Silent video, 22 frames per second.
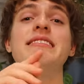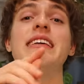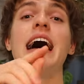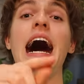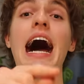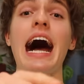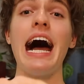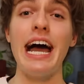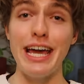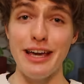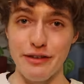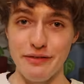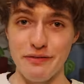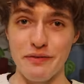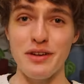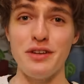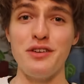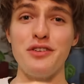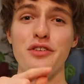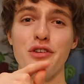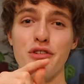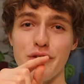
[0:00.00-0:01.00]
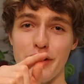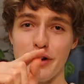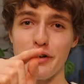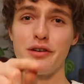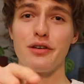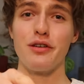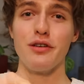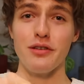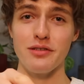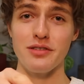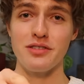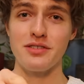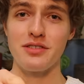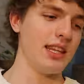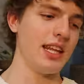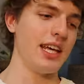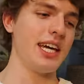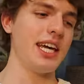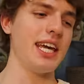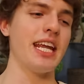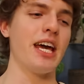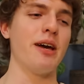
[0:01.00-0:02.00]
dive into the records.
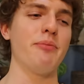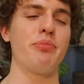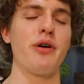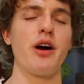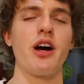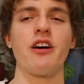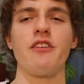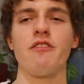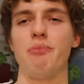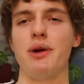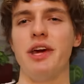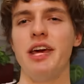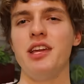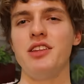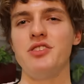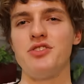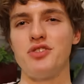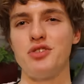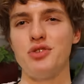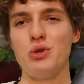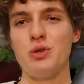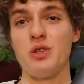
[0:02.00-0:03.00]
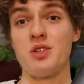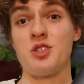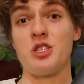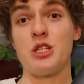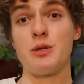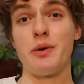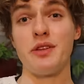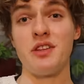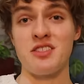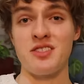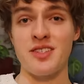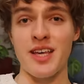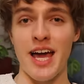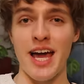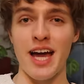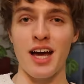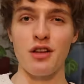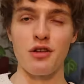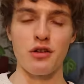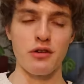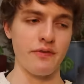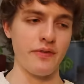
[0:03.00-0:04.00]
Like in Empire of Pain 2, this is about the
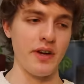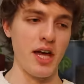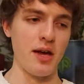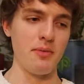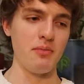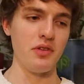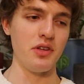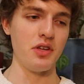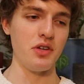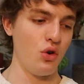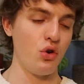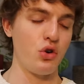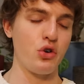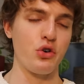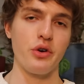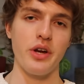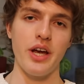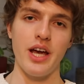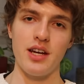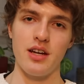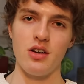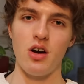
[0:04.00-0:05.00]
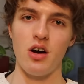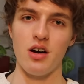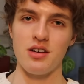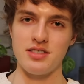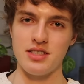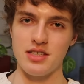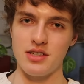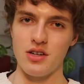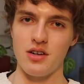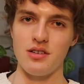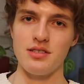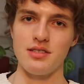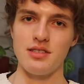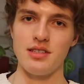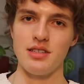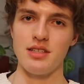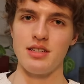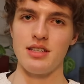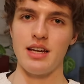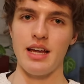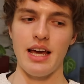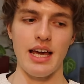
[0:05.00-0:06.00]
Sackler family who created
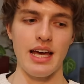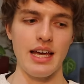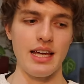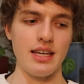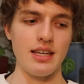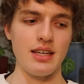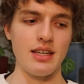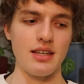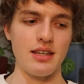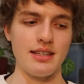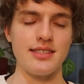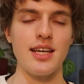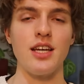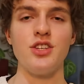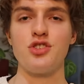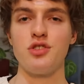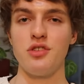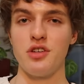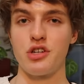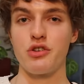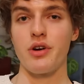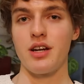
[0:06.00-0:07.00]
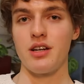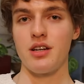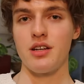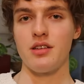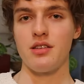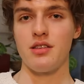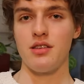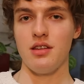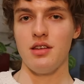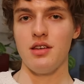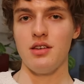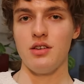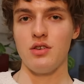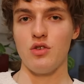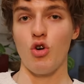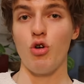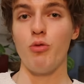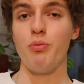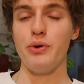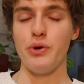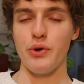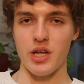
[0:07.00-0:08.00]
OxyContin and essentially created the
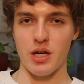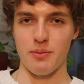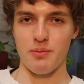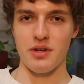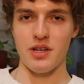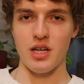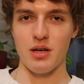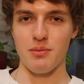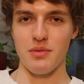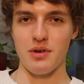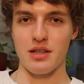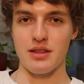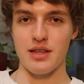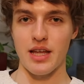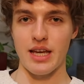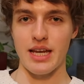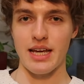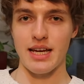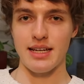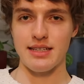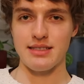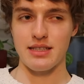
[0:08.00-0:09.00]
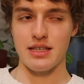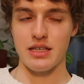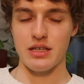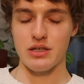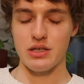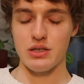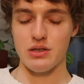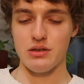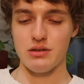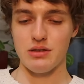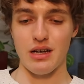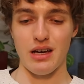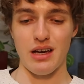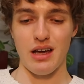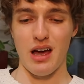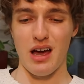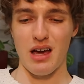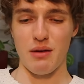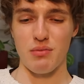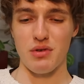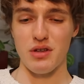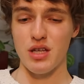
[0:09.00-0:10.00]
opioid epidemic that has killed,
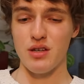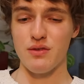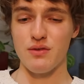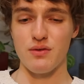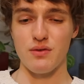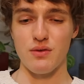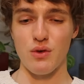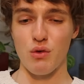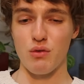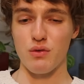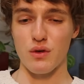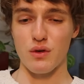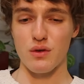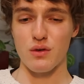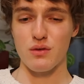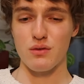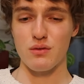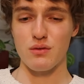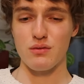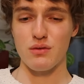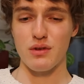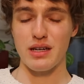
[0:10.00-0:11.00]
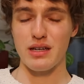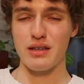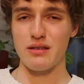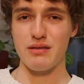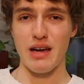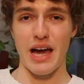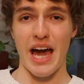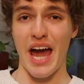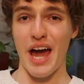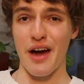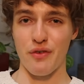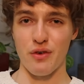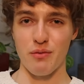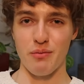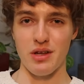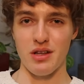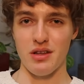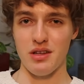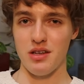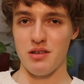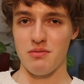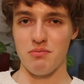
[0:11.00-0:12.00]
I believe, over like half a
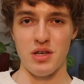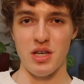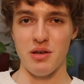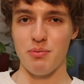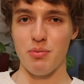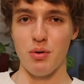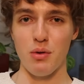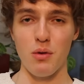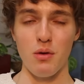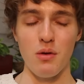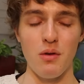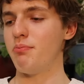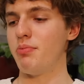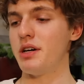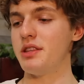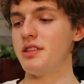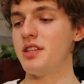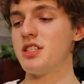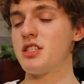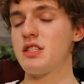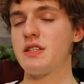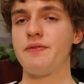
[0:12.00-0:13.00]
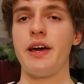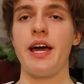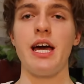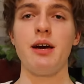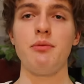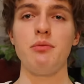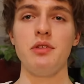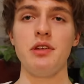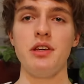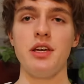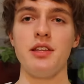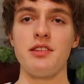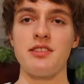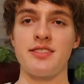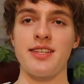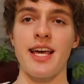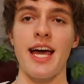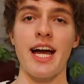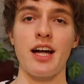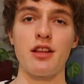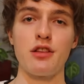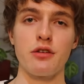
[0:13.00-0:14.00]
million people. But this family, the
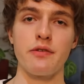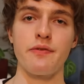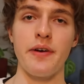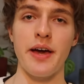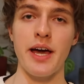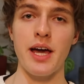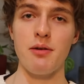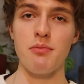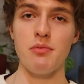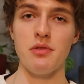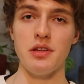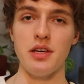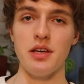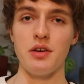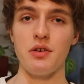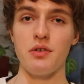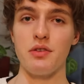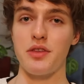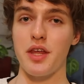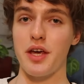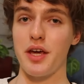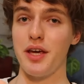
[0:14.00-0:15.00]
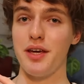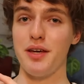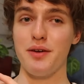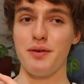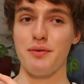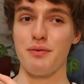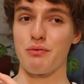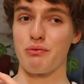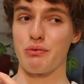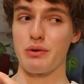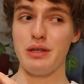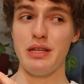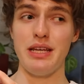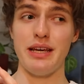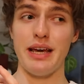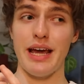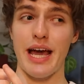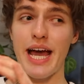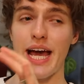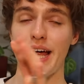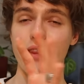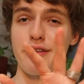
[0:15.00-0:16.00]
Sackler family, they really
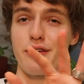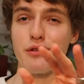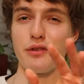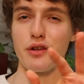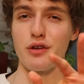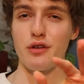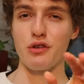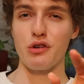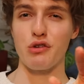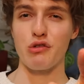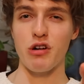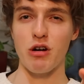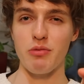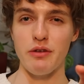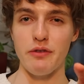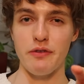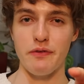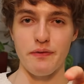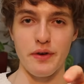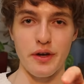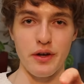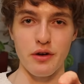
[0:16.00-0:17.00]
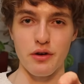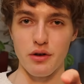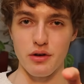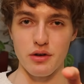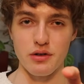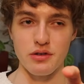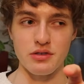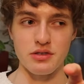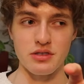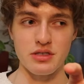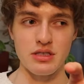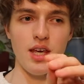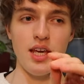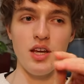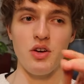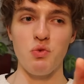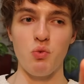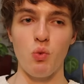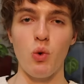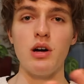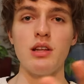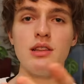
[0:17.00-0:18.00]
have their little grubby fingers
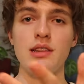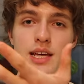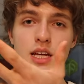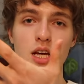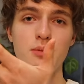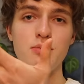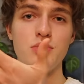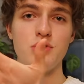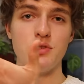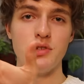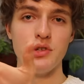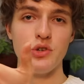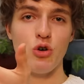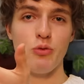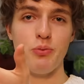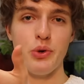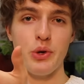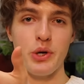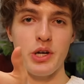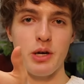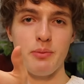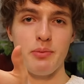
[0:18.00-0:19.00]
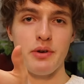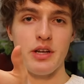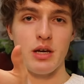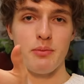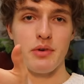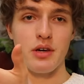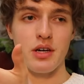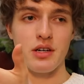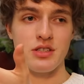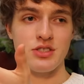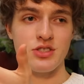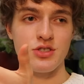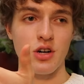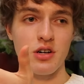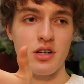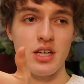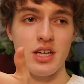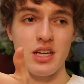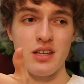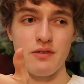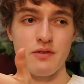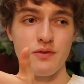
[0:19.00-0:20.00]
in what led up to the opioid epidemic
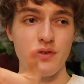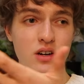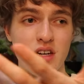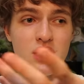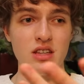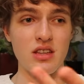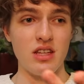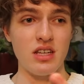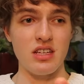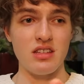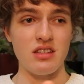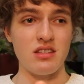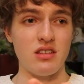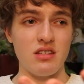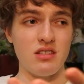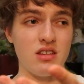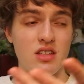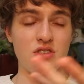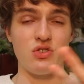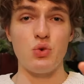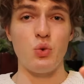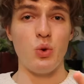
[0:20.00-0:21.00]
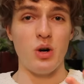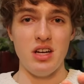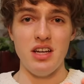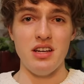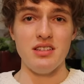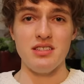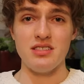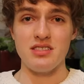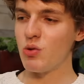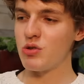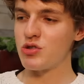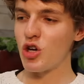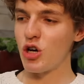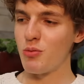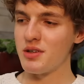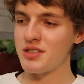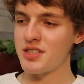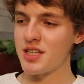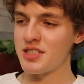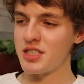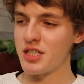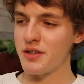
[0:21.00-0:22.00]
starting in fucking like the, the 20s. It was
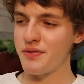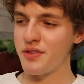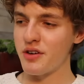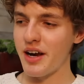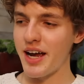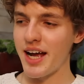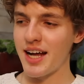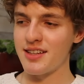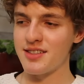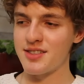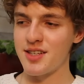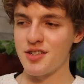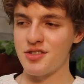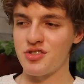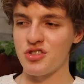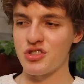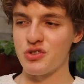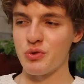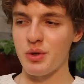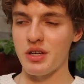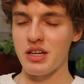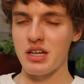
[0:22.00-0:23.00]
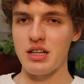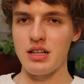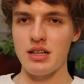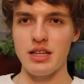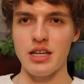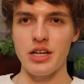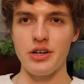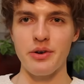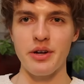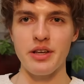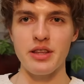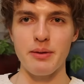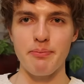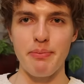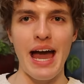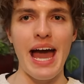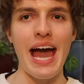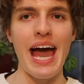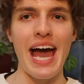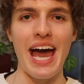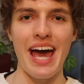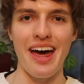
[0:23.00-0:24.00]
almost as if their ancestors were like clearing the
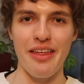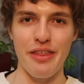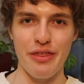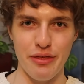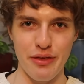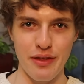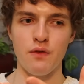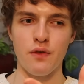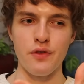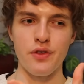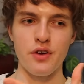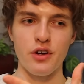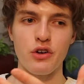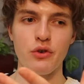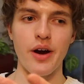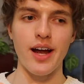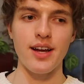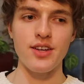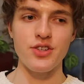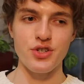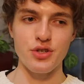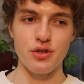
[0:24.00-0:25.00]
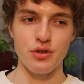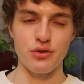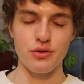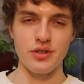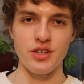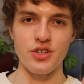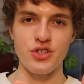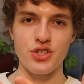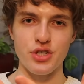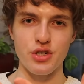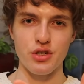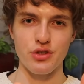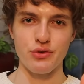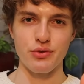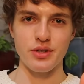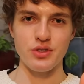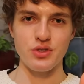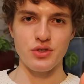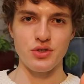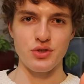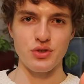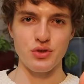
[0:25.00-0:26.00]
path for their grandchildren and
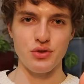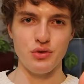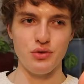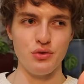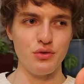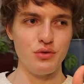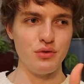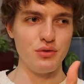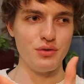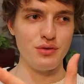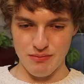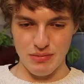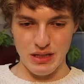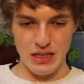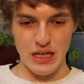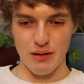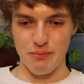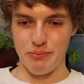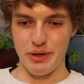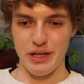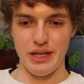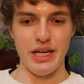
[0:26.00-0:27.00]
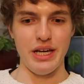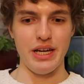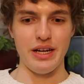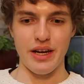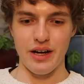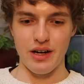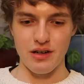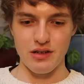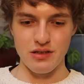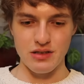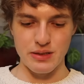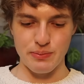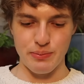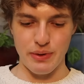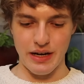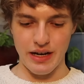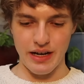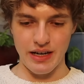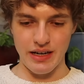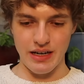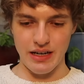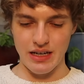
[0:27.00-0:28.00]
children to become billionaires
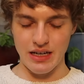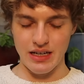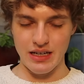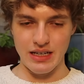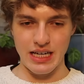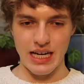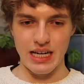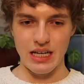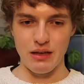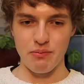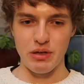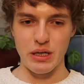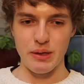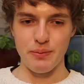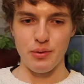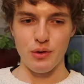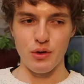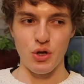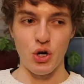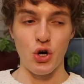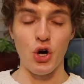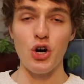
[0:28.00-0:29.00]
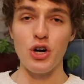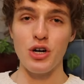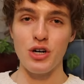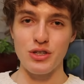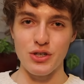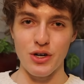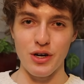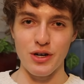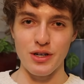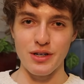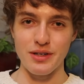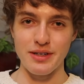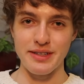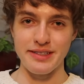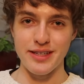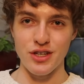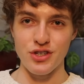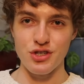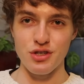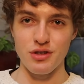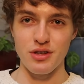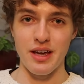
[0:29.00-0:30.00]
by uh, getting people hooked on
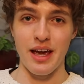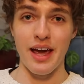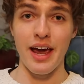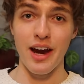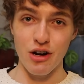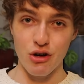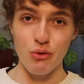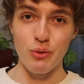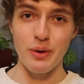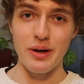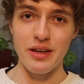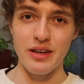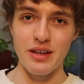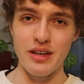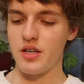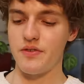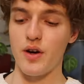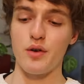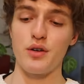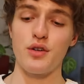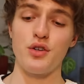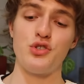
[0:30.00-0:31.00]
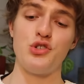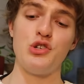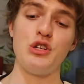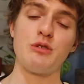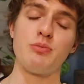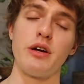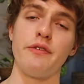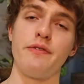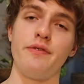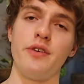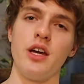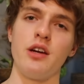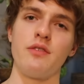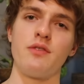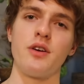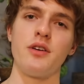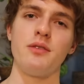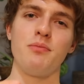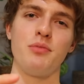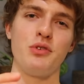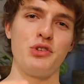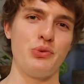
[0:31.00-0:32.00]
essentially heroin. If I were to choose my
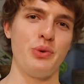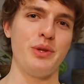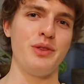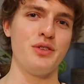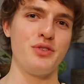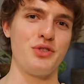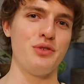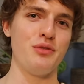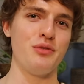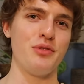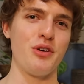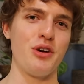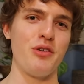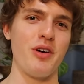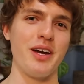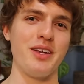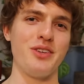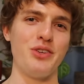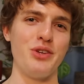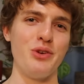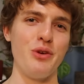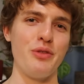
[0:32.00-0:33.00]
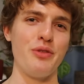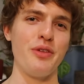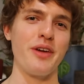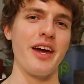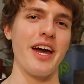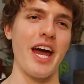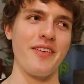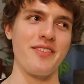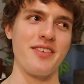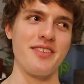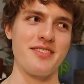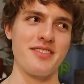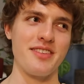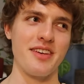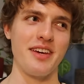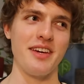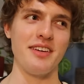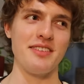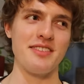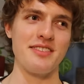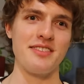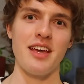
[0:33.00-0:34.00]
favorite between the two though, I do think I have to
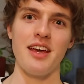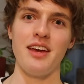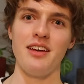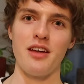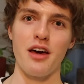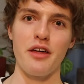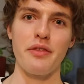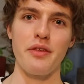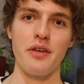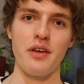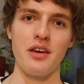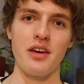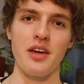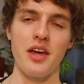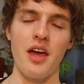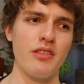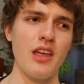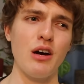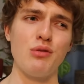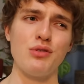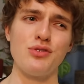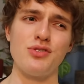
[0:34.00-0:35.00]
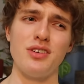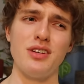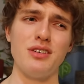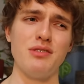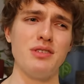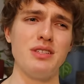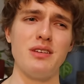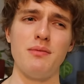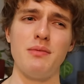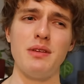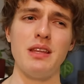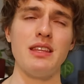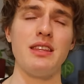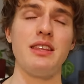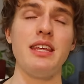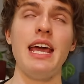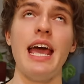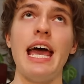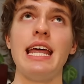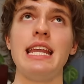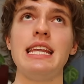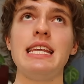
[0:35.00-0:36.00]
say Say Nothing. That was, it, it,
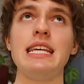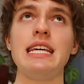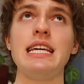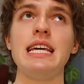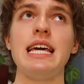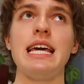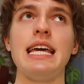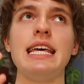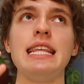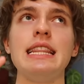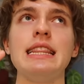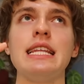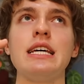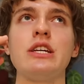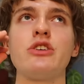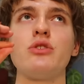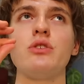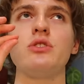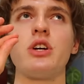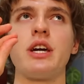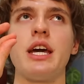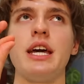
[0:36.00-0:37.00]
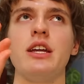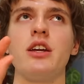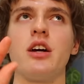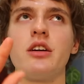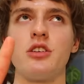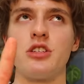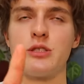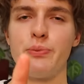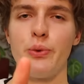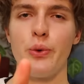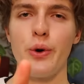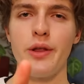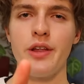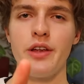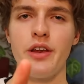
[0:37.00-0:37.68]
the ending, he literally, okay, not to spoil